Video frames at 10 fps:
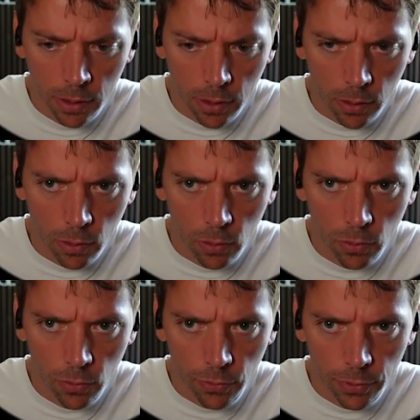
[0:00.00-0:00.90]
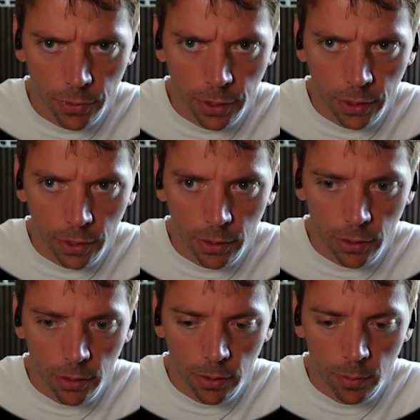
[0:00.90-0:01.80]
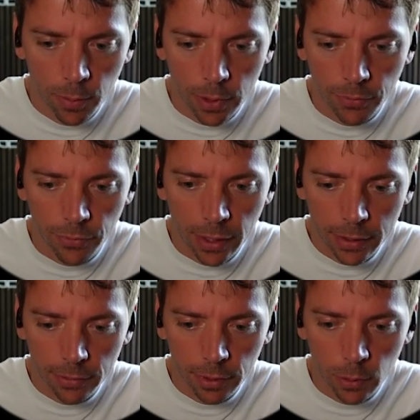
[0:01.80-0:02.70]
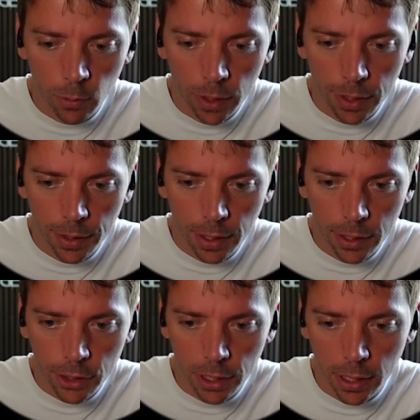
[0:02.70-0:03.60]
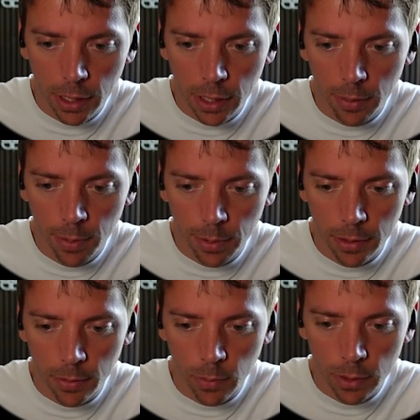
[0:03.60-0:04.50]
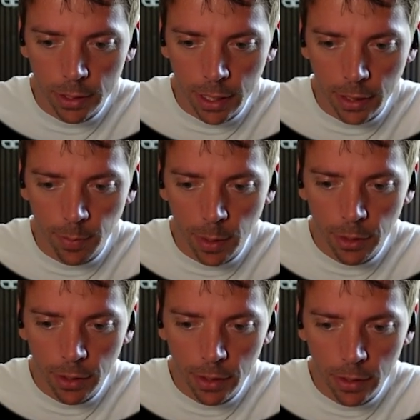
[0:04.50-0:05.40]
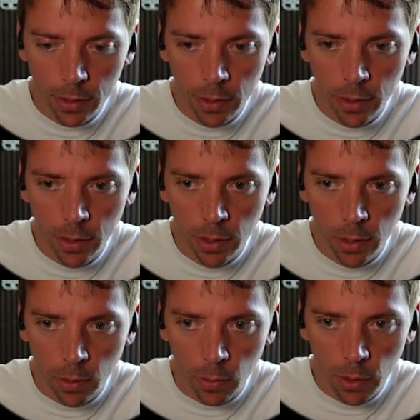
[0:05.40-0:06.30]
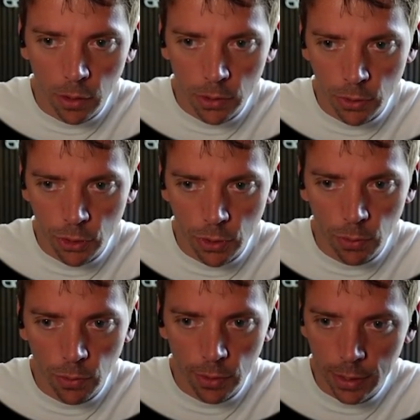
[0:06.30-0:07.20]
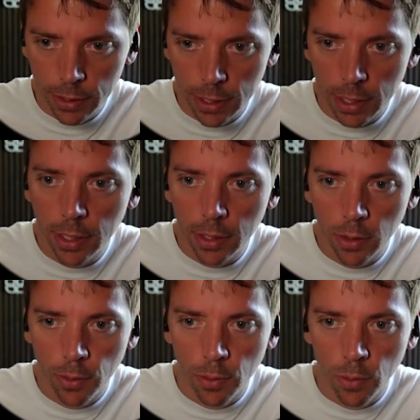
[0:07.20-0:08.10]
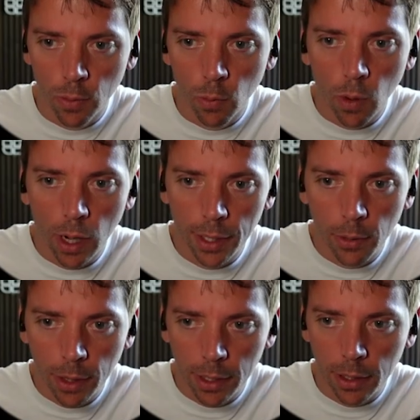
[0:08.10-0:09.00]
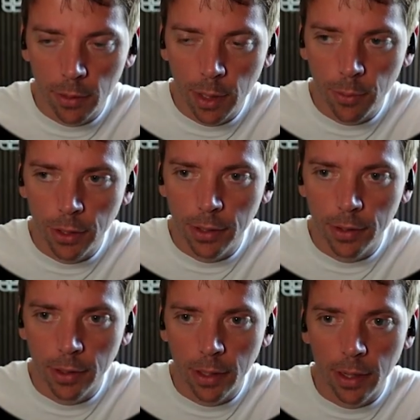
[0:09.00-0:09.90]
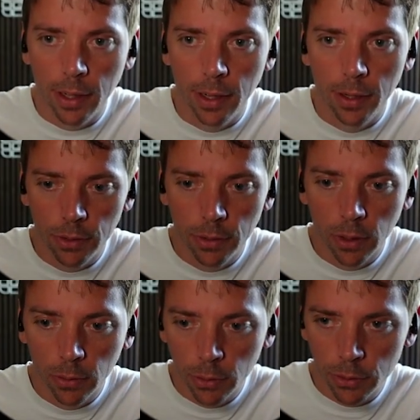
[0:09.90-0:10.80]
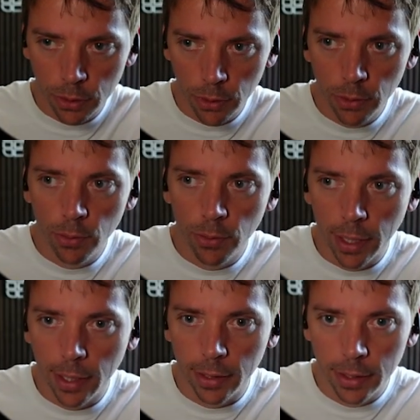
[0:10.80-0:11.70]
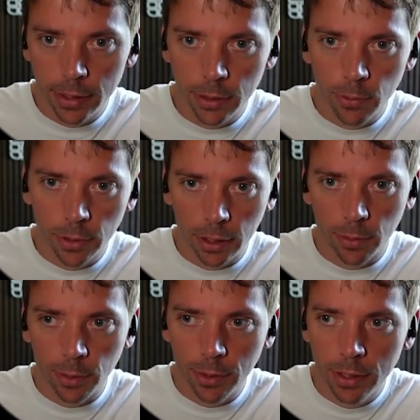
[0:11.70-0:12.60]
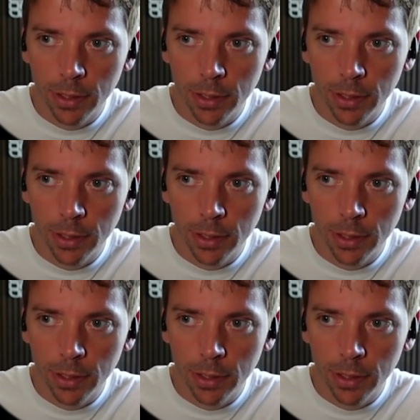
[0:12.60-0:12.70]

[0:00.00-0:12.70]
over here, but effectively when a job runs out of memory, we also show you things like why it ran out of memory and alert to you that it did run out of memory.